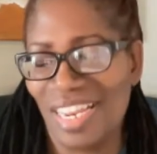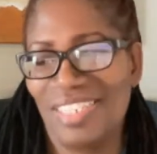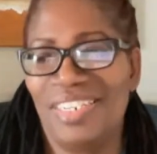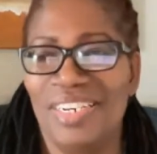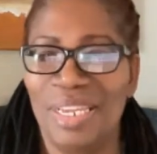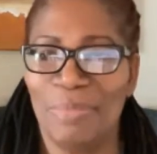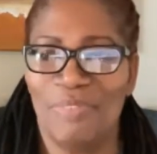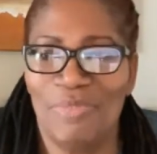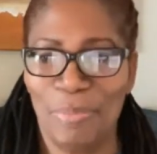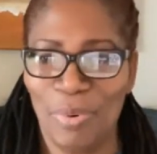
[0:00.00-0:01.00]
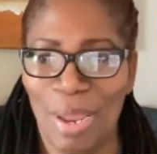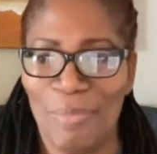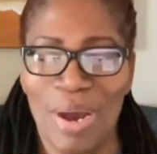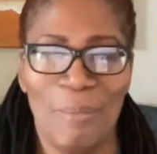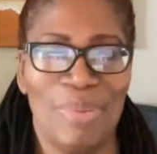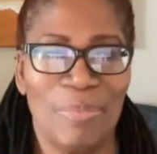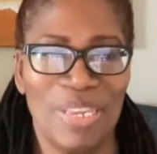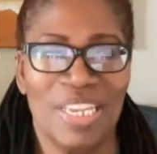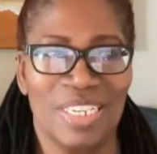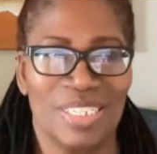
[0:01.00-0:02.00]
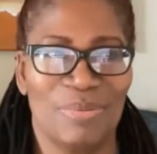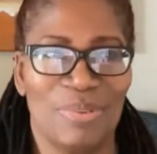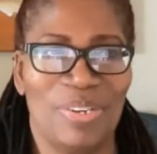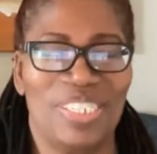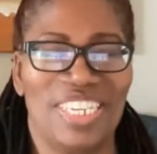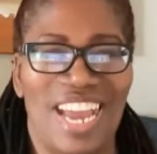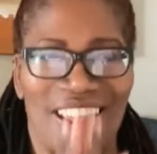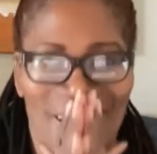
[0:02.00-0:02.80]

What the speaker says: That's the name of the poem, Humble Beginnings, because